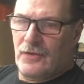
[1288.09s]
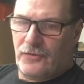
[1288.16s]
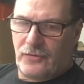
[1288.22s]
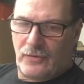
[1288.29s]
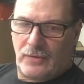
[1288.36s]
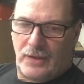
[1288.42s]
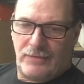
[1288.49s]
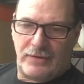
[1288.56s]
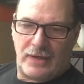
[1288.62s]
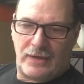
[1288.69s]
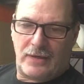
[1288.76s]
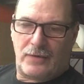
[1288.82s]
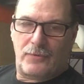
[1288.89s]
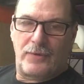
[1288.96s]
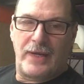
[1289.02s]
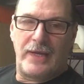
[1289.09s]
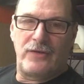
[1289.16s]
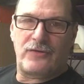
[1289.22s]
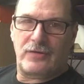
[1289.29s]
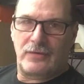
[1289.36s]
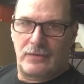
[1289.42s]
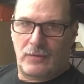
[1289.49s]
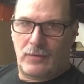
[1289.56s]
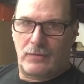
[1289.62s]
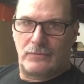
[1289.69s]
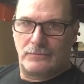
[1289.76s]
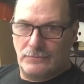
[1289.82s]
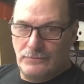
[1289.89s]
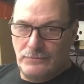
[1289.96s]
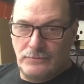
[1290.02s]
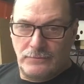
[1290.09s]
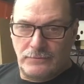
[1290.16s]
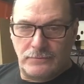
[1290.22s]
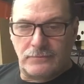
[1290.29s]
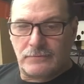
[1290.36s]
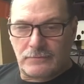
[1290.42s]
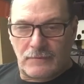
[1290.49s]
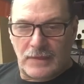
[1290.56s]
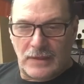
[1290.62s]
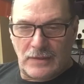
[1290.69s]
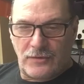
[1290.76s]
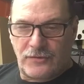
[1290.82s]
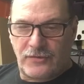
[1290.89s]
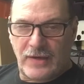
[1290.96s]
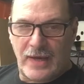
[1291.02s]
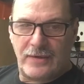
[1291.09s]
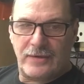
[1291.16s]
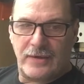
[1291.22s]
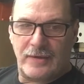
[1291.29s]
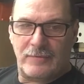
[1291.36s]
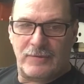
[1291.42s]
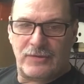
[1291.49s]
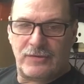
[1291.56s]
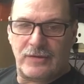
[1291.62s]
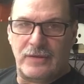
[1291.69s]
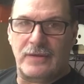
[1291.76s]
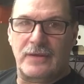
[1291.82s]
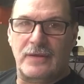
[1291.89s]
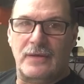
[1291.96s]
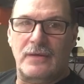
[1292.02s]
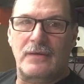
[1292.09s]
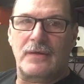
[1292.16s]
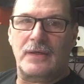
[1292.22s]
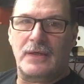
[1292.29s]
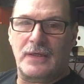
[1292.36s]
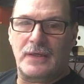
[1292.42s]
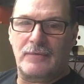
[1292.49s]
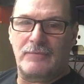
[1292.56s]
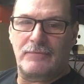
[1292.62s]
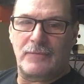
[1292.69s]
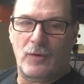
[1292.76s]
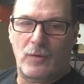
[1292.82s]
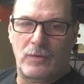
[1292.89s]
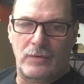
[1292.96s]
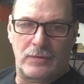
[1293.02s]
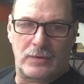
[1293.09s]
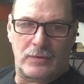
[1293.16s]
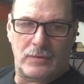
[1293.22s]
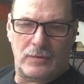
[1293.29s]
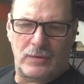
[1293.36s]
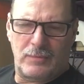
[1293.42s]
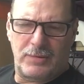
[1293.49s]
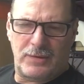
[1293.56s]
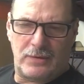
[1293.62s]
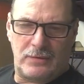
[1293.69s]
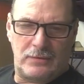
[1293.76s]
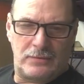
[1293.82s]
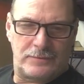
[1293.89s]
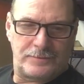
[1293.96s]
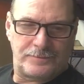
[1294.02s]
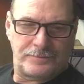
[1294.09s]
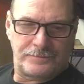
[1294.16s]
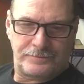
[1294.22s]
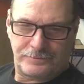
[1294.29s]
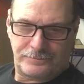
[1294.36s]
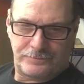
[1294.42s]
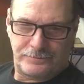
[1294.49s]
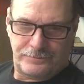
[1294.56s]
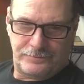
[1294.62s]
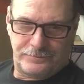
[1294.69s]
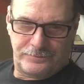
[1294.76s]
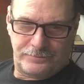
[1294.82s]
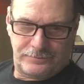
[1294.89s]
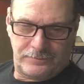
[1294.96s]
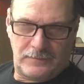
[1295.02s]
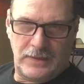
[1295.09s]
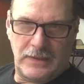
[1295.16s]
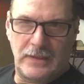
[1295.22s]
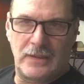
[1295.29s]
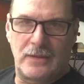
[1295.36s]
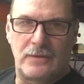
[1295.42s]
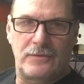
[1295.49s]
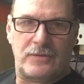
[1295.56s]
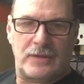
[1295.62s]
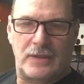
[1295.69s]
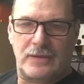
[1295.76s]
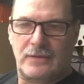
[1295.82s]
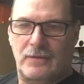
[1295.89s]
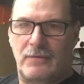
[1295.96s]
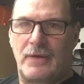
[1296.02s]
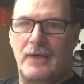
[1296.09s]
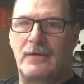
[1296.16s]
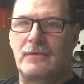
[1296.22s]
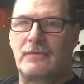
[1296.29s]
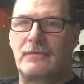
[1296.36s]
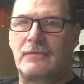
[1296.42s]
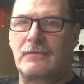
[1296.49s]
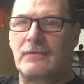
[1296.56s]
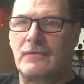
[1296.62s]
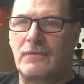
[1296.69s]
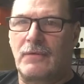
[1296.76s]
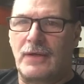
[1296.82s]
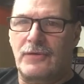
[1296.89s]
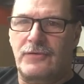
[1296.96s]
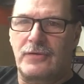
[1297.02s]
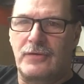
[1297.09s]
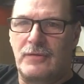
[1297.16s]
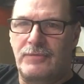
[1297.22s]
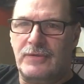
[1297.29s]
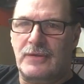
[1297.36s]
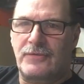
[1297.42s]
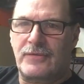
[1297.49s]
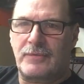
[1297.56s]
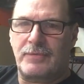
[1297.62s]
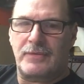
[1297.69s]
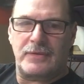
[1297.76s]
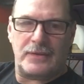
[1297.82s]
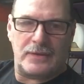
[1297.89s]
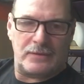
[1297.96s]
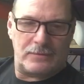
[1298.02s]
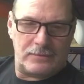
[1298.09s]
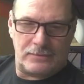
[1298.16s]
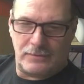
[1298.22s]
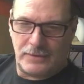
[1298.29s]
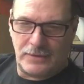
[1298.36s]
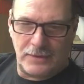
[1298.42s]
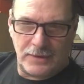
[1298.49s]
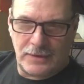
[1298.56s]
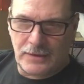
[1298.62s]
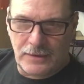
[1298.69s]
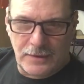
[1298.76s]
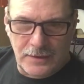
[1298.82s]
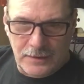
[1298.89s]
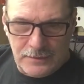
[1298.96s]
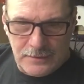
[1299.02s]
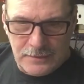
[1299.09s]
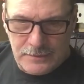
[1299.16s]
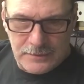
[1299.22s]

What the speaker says: So I've got a Ridge sanding machine here, orbital. It's got the round tubes that goes up and down. What do you call that?